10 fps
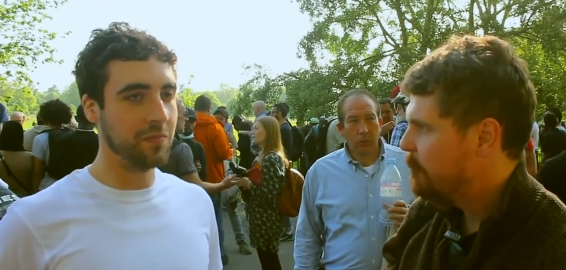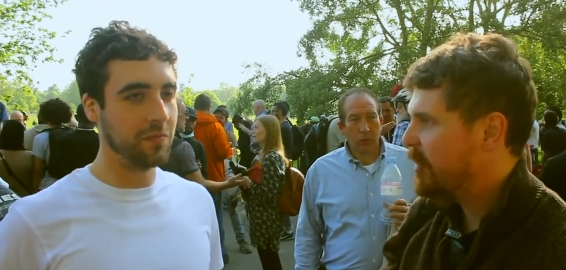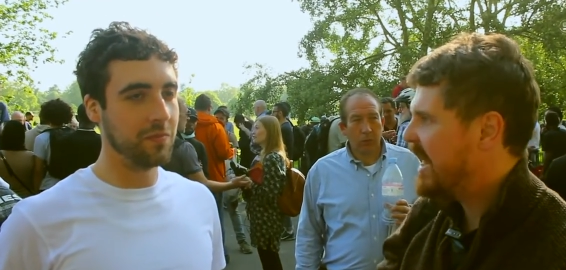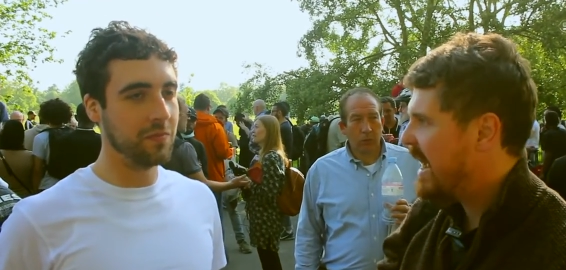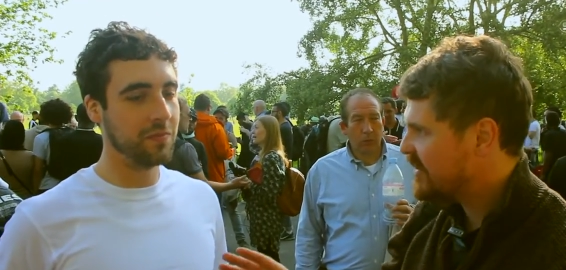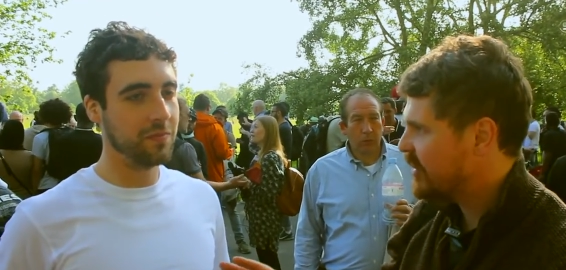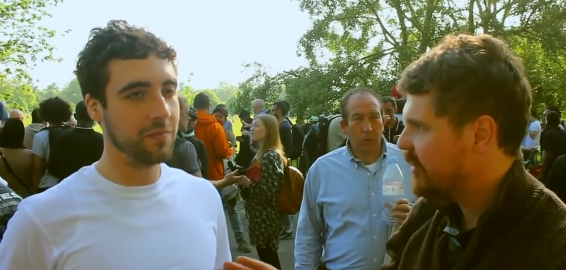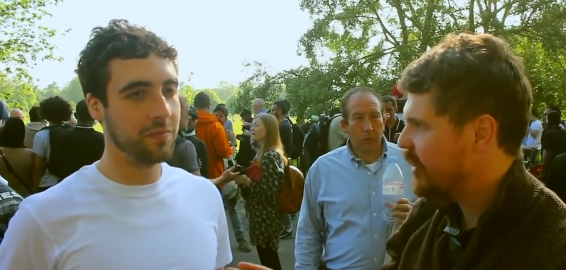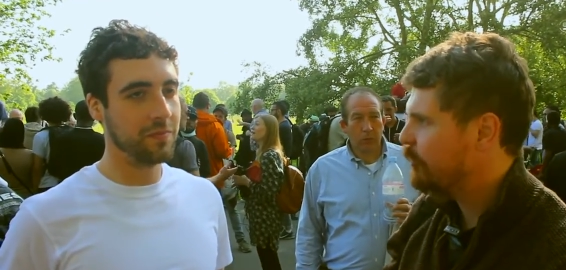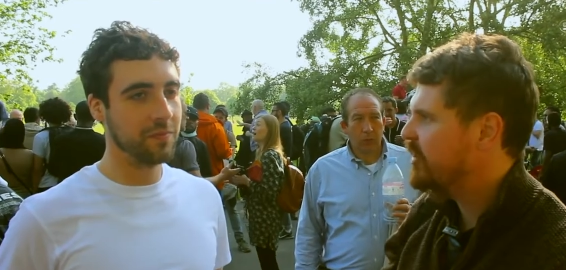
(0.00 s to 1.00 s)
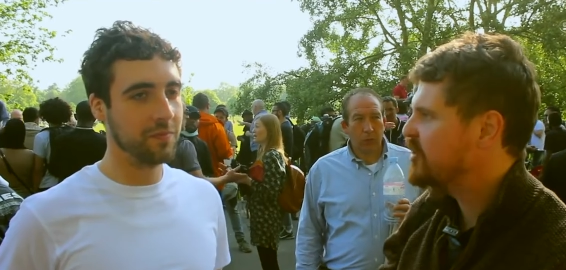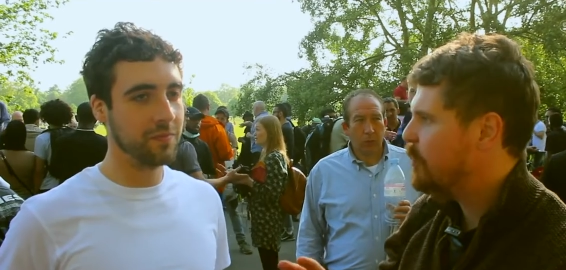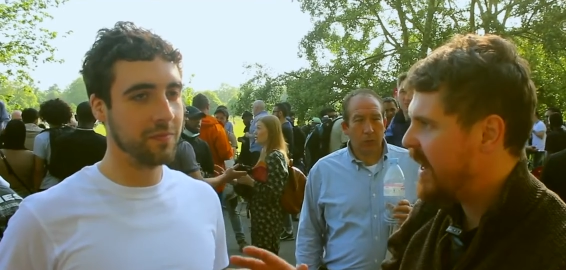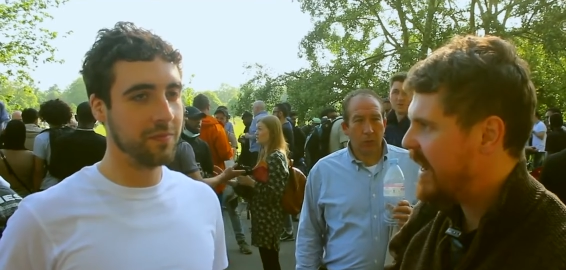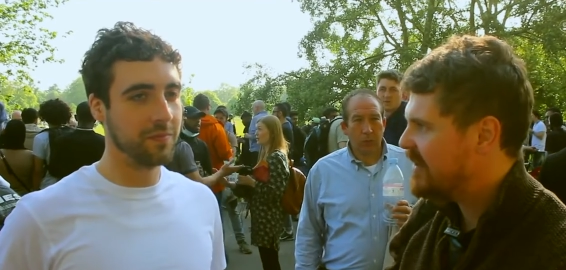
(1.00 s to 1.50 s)
Speaker 1: But he hasn't, and the
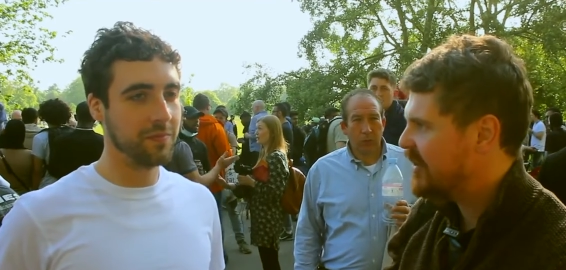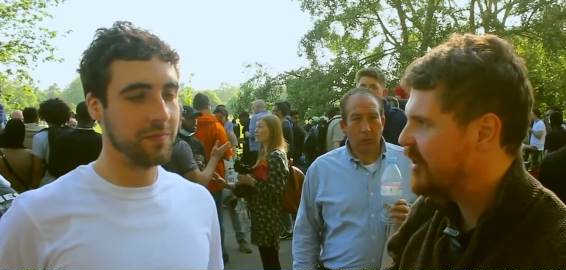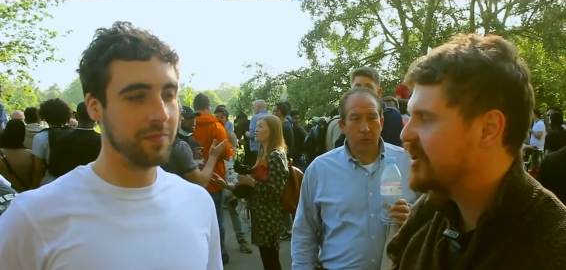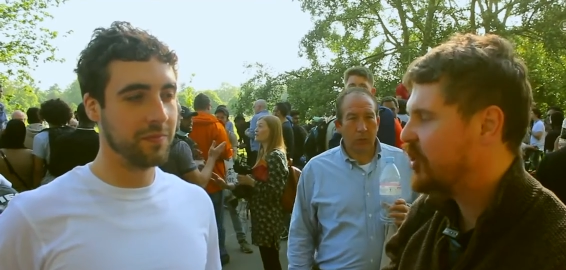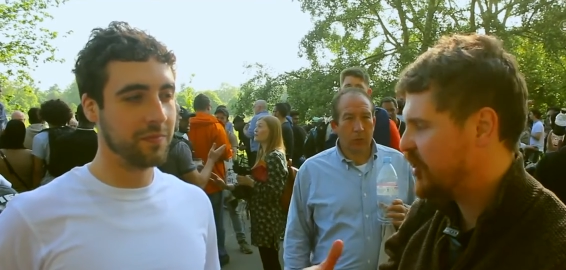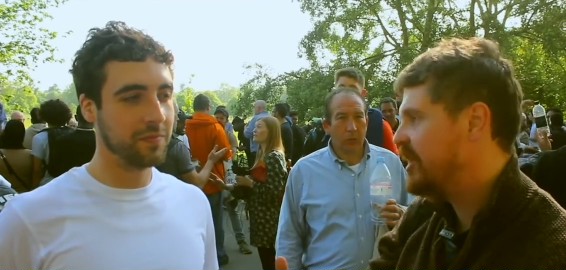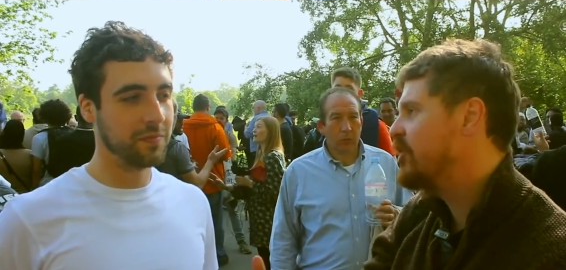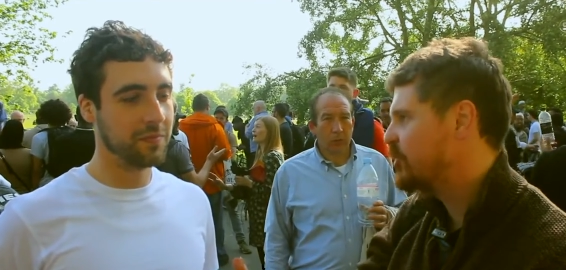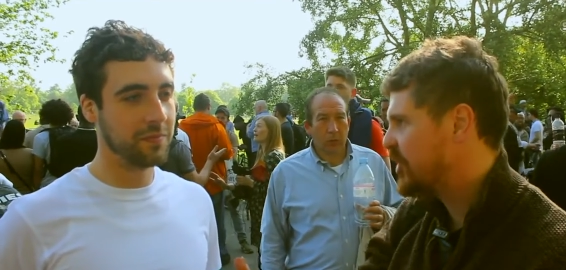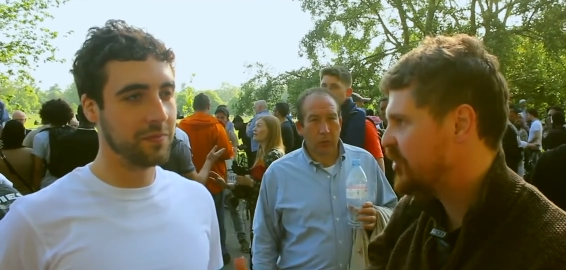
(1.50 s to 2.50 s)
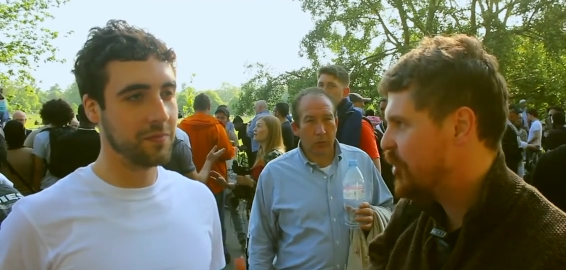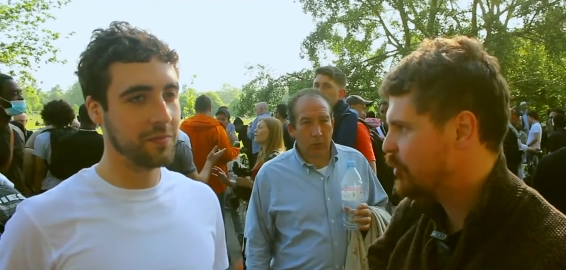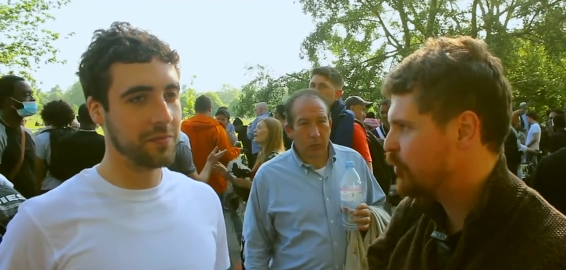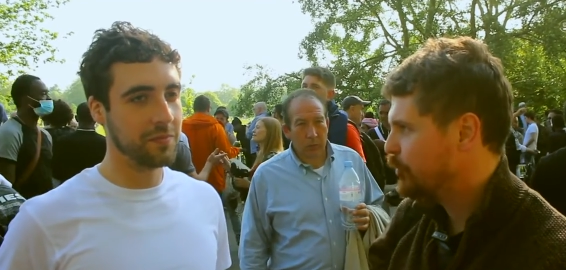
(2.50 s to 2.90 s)
reason why he hasn't is because he knows it's not